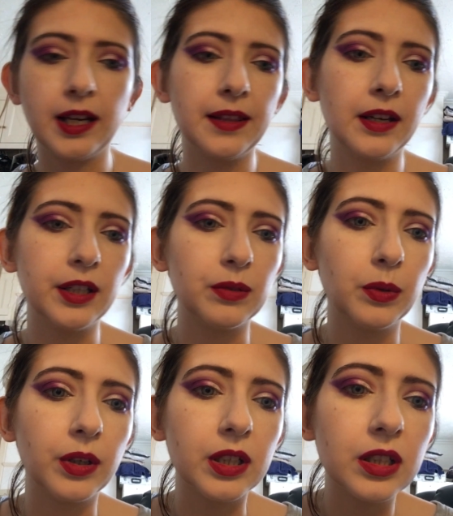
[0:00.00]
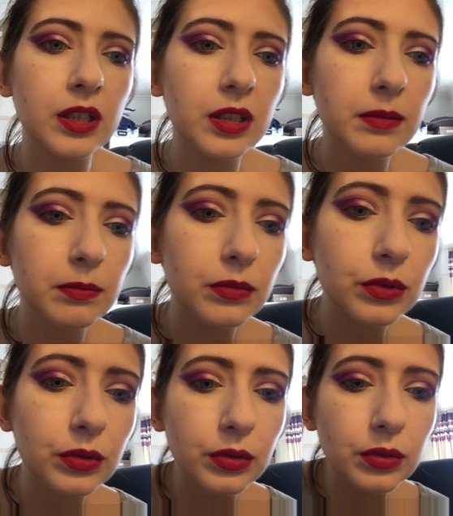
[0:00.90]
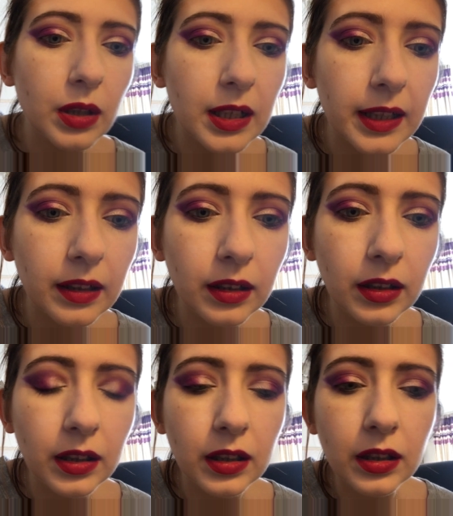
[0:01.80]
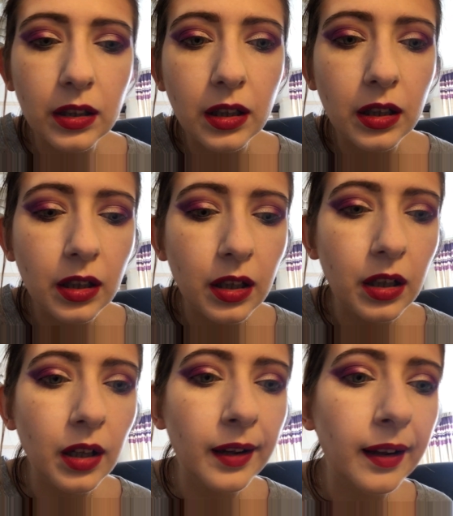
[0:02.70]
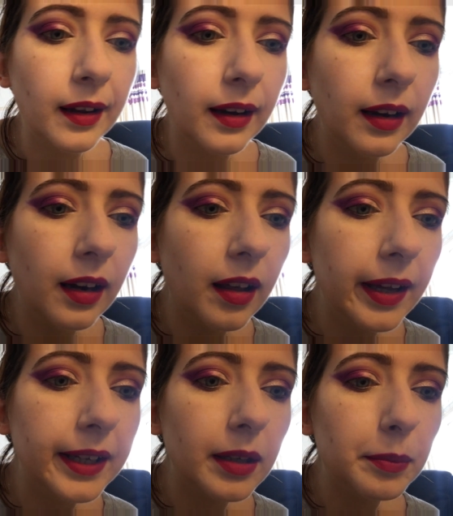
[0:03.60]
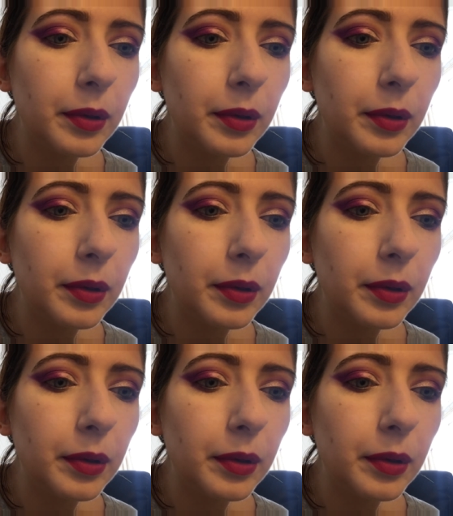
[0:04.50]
and then I just want a small little liner